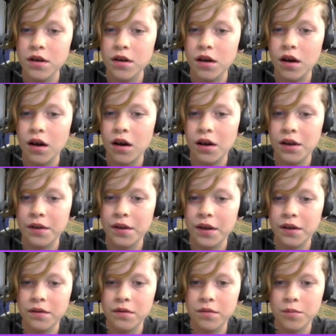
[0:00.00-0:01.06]
And
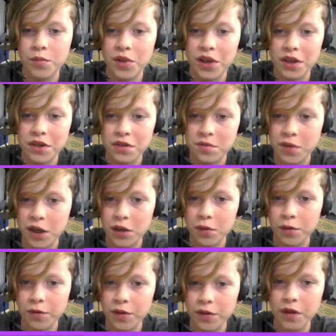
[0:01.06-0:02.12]
that plains biome
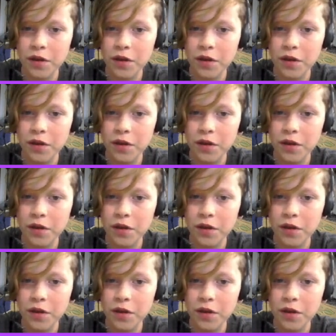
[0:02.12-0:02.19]
over there.